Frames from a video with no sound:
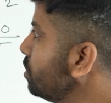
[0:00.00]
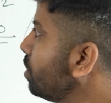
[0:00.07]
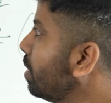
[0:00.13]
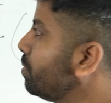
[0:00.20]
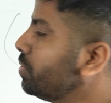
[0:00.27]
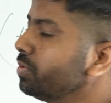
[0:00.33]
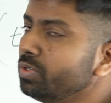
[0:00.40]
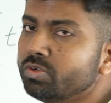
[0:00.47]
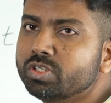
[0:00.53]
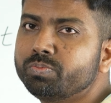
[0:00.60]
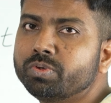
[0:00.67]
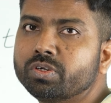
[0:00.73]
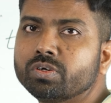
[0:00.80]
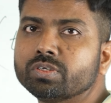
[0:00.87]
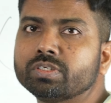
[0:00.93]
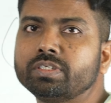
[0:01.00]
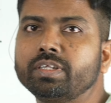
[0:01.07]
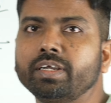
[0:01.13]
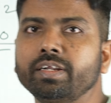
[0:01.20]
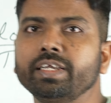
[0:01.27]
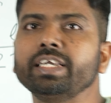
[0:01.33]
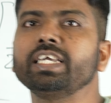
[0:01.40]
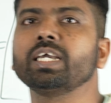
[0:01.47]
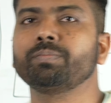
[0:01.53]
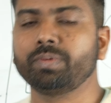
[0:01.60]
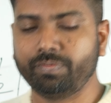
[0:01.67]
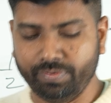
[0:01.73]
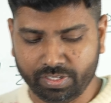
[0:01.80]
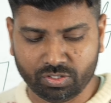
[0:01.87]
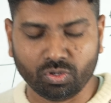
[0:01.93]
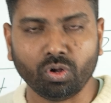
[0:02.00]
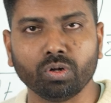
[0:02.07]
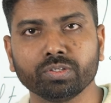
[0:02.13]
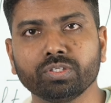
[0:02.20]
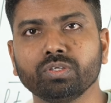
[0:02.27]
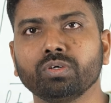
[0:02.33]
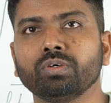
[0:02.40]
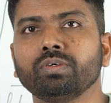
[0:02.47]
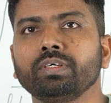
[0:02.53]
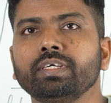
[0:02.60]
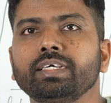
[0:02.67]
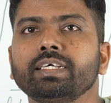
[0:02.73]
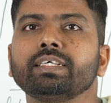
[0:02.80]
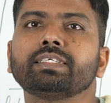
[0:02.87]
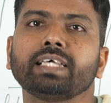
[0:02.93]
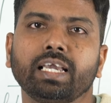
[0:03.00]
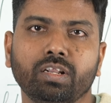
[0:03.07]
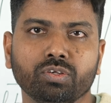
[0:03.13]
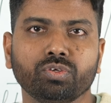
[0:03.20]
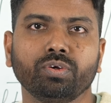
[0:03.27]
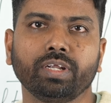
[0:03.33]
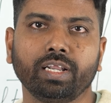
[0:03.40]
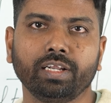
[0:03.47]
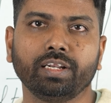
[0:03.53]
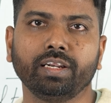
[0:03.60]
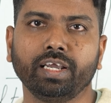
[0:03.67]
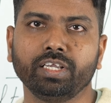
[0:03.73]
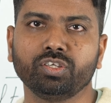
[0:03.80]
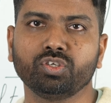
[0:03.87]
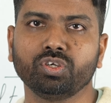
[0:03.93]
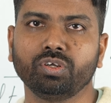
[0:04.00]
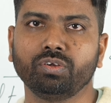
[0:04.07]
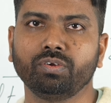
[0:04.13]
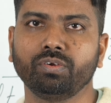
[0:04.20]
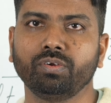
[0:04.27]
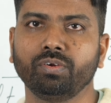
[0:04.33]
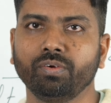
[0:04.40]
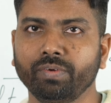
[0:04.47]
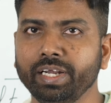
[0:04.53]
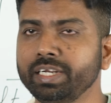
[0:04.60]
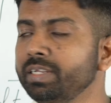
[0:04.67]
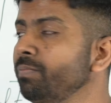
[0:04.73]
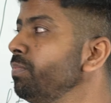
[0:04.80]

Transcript: you have to use, because that EMF is also sinusoidal in nature, right?